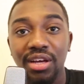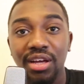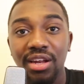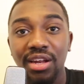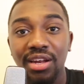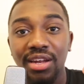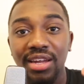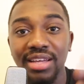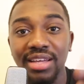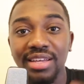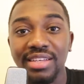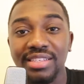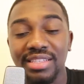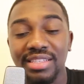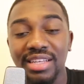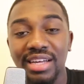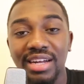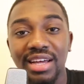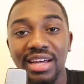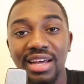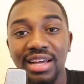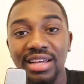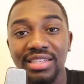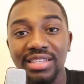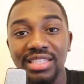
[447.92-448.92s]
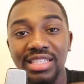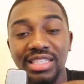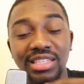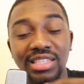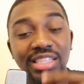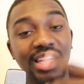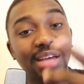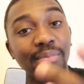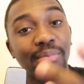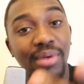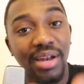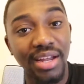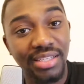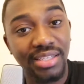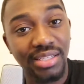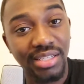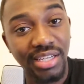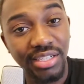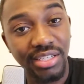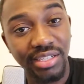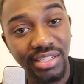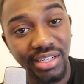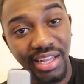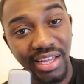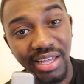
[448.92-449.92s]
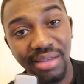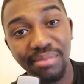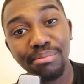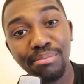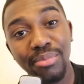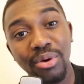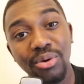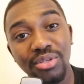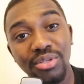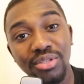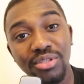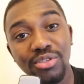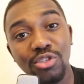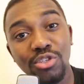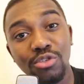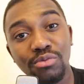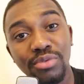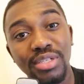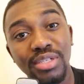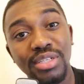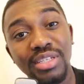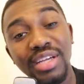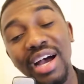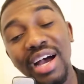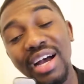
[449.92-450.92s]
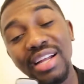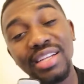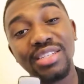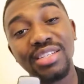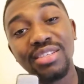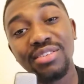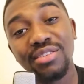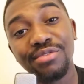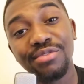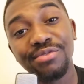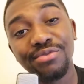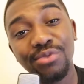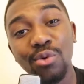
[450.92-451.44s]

lens that has stabilization inbuilt into it at